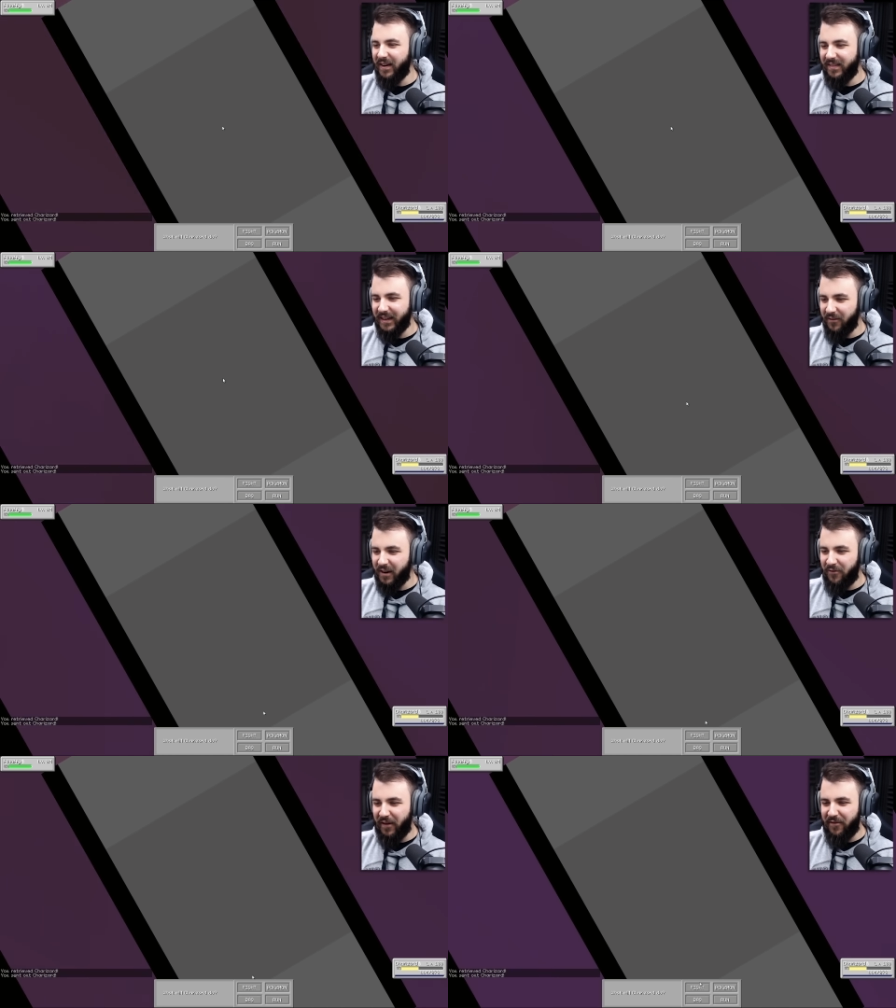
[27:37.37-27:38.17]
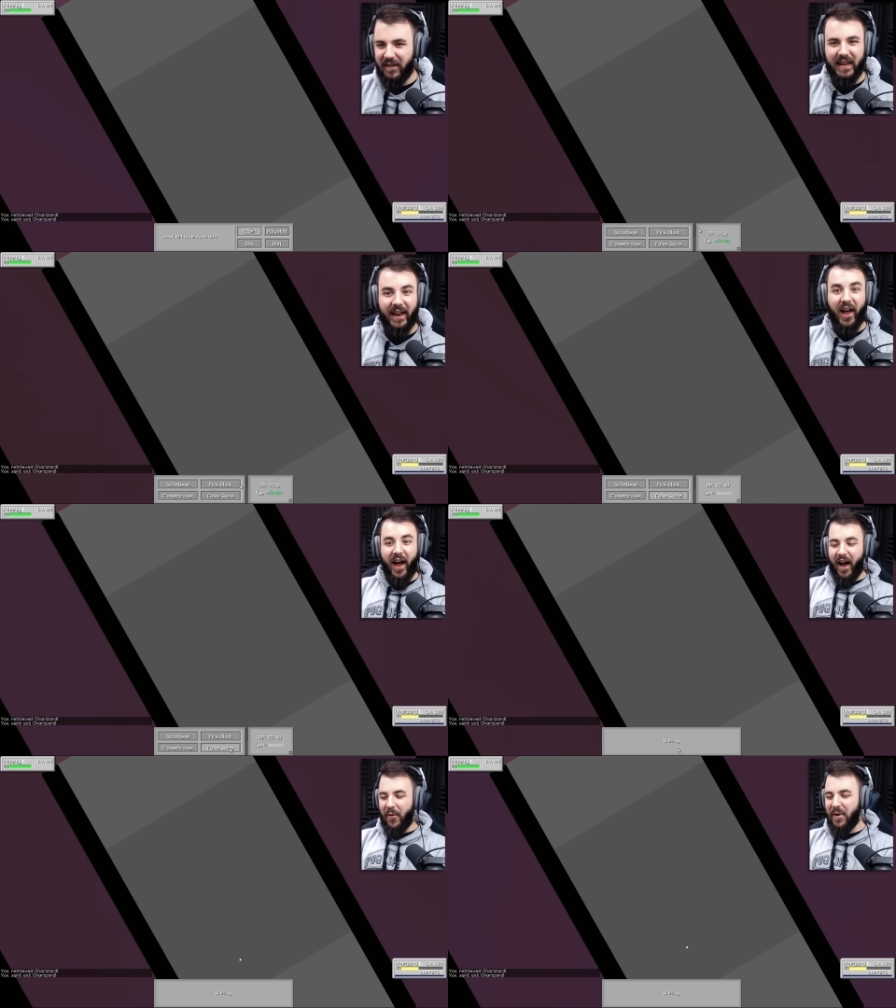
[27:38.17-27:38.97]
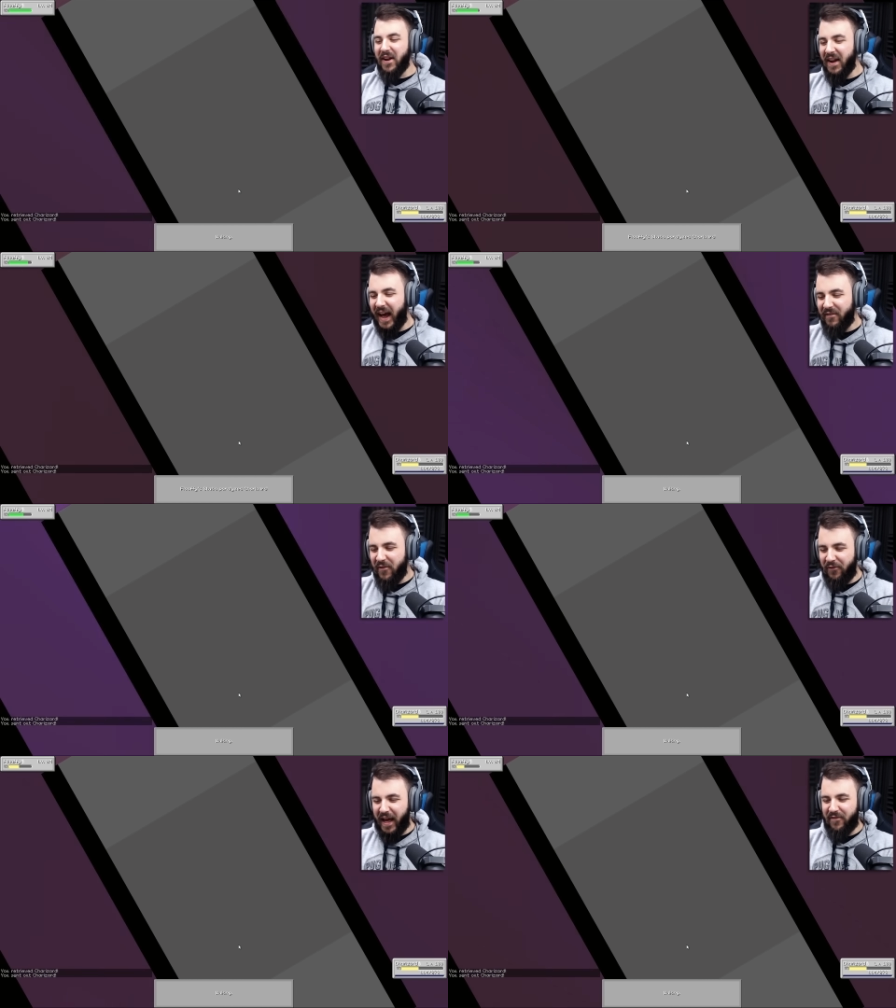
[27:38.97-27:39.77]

I don't think I've got a Flaaffy yet. We don't have a